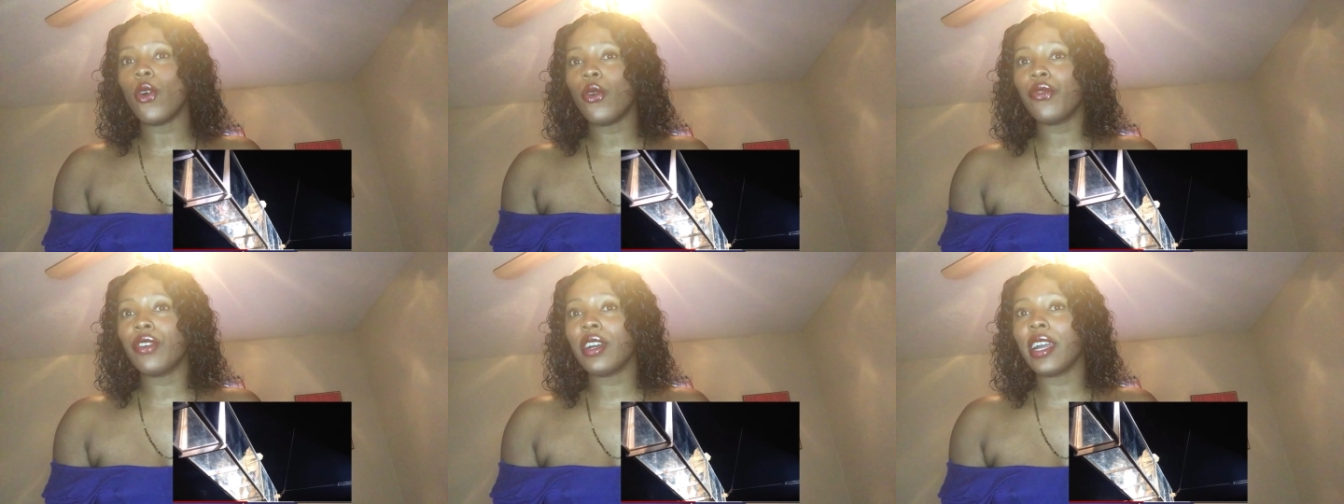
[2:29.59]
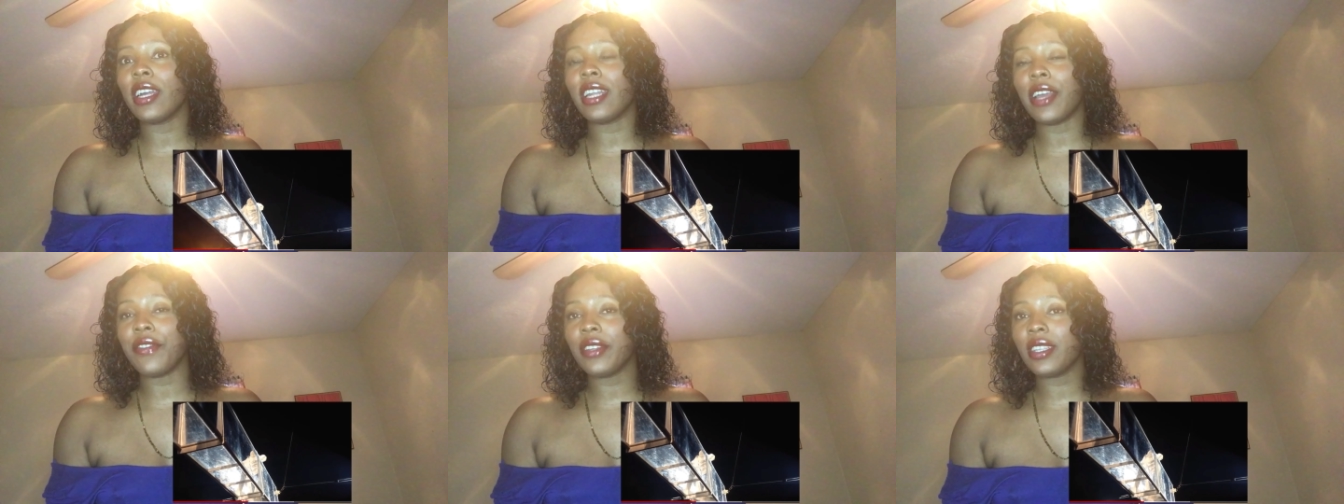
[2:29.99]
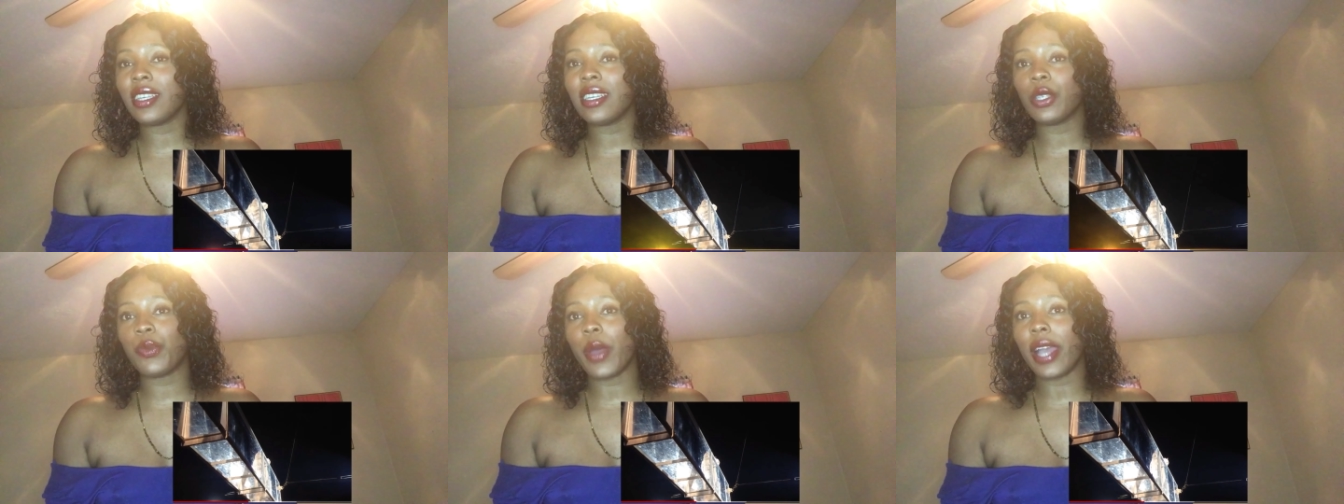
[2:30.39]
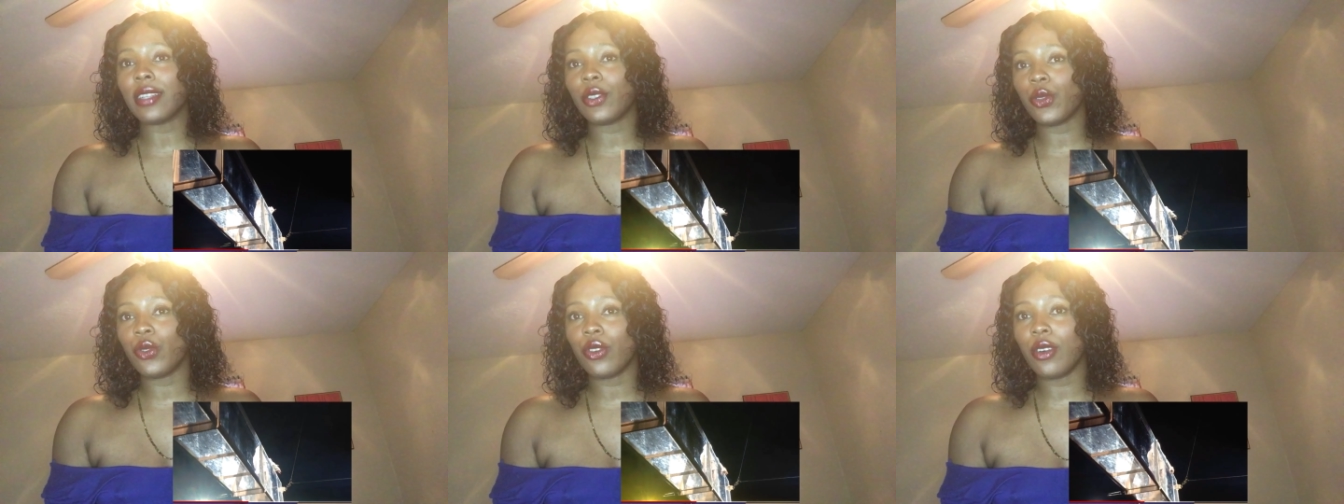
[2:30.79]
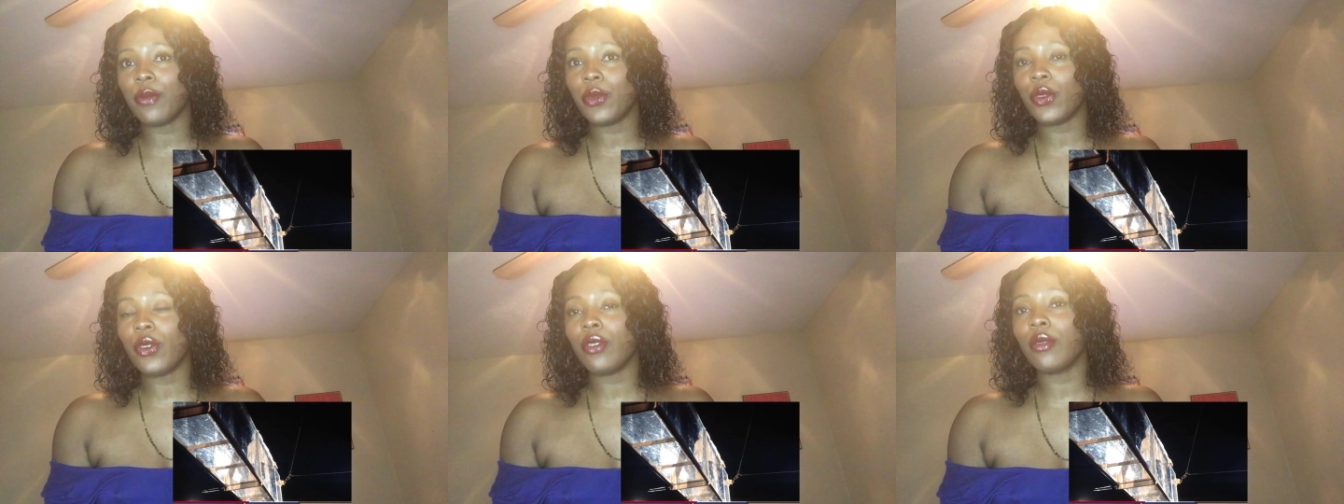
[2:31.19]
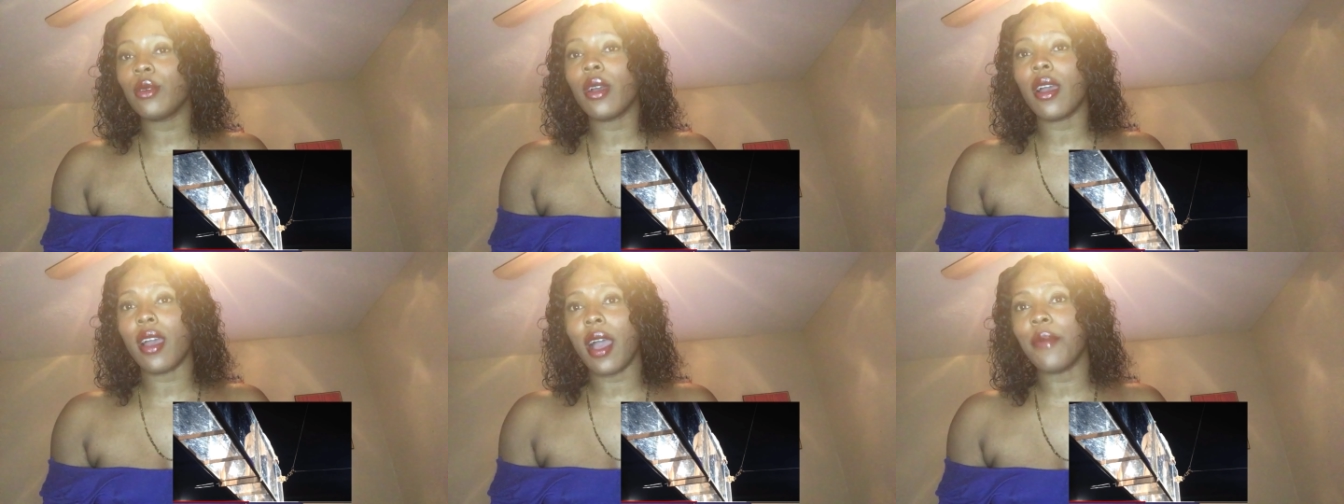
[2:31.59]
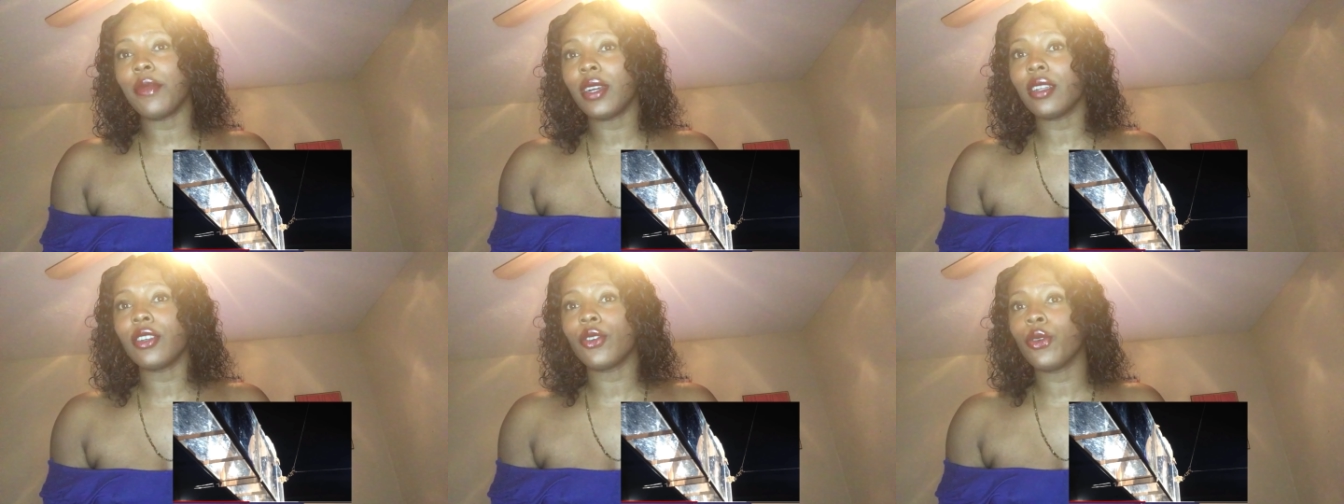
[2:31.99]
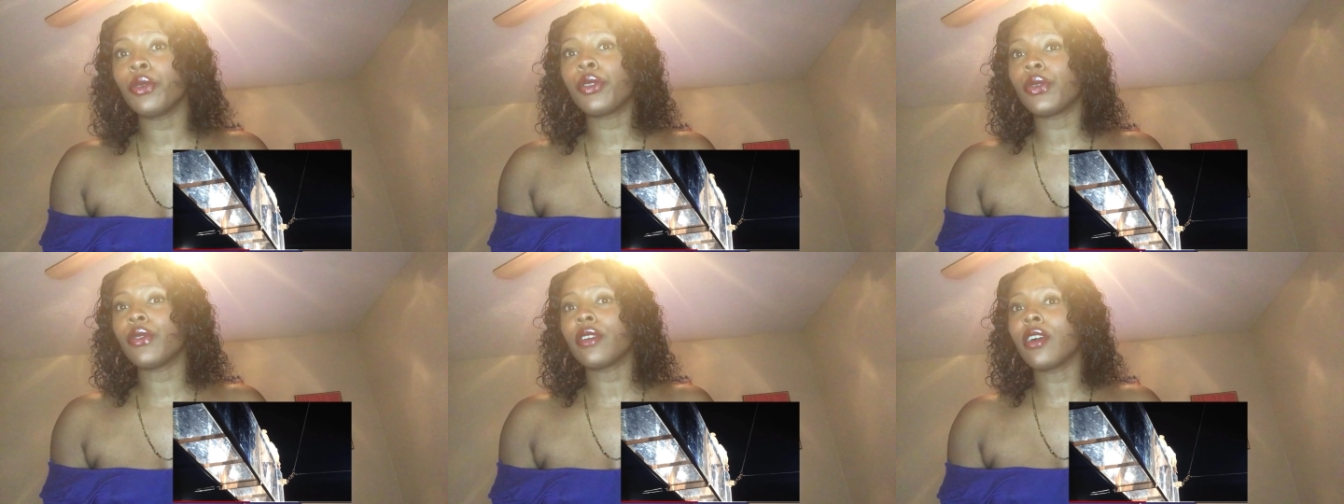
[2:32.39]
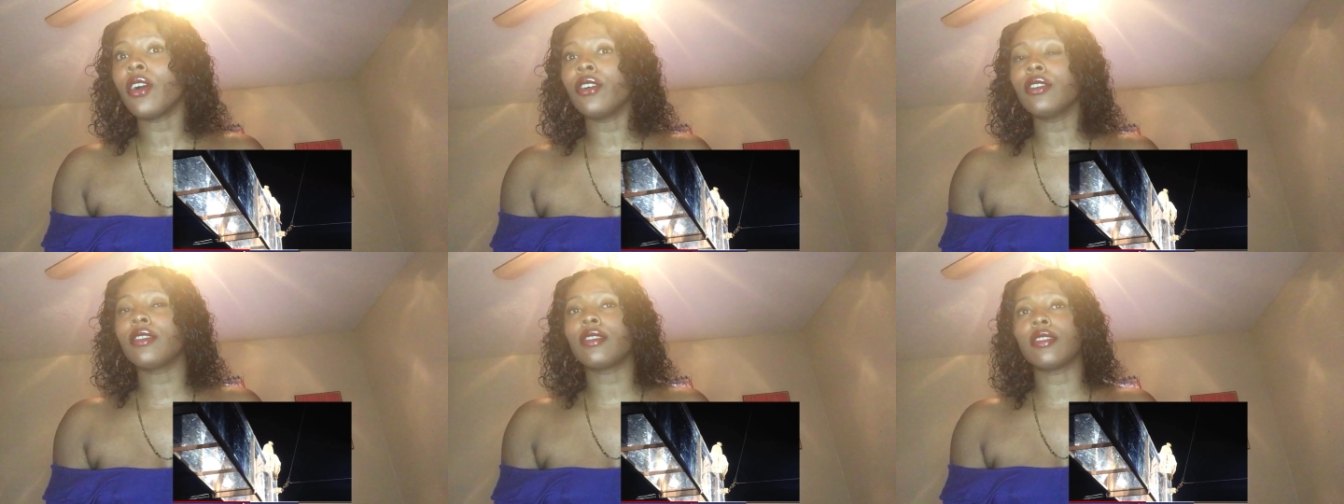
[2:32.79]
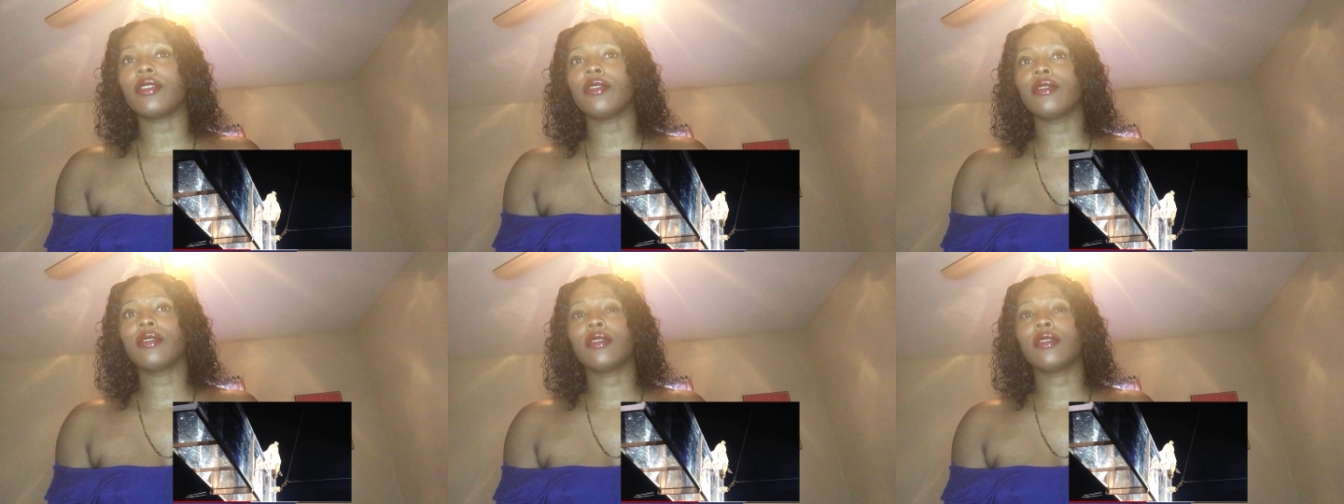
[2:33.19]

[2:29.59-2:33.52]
over and everything's back to normal, I'm gonna go to a concert.